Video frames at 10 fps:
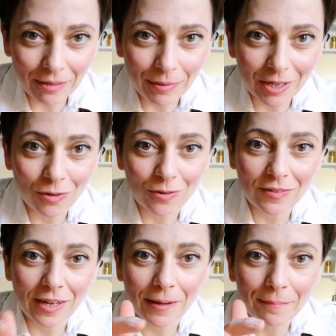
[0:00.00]
because
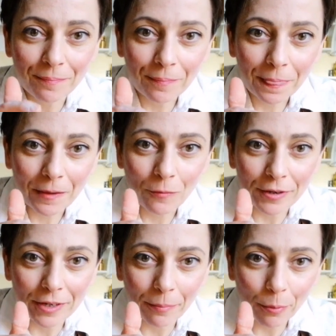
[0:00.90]
when
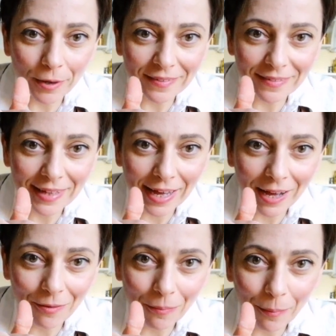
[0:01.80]
I press
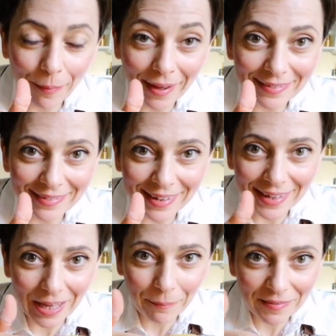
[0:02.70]
down, pasta
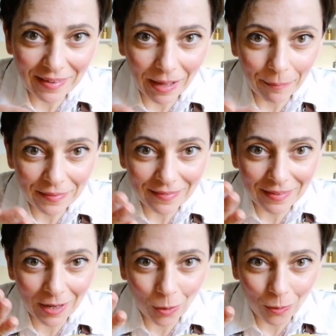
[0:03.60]
comes up
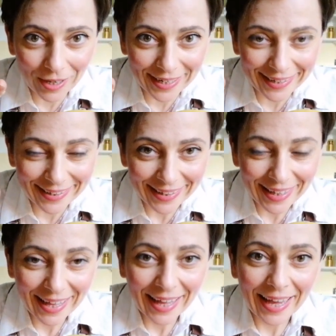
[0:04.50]
slowly
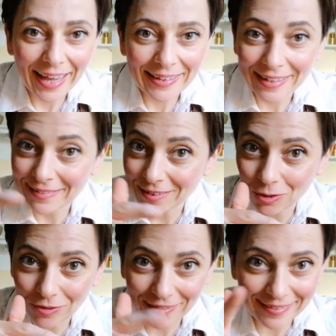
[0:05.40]
and it's not
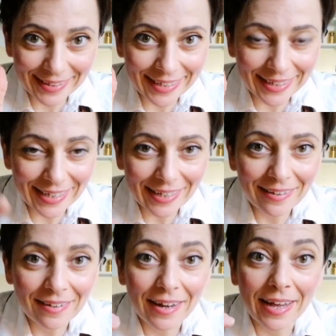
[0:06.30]
sticky
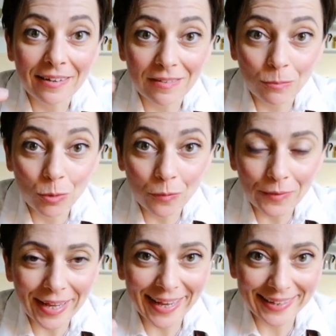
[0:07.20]
and smooth
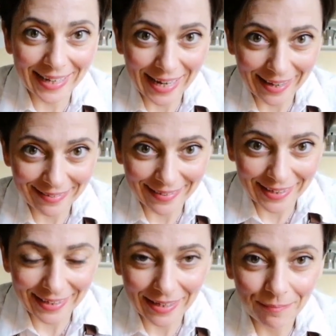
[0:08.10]
and elastic.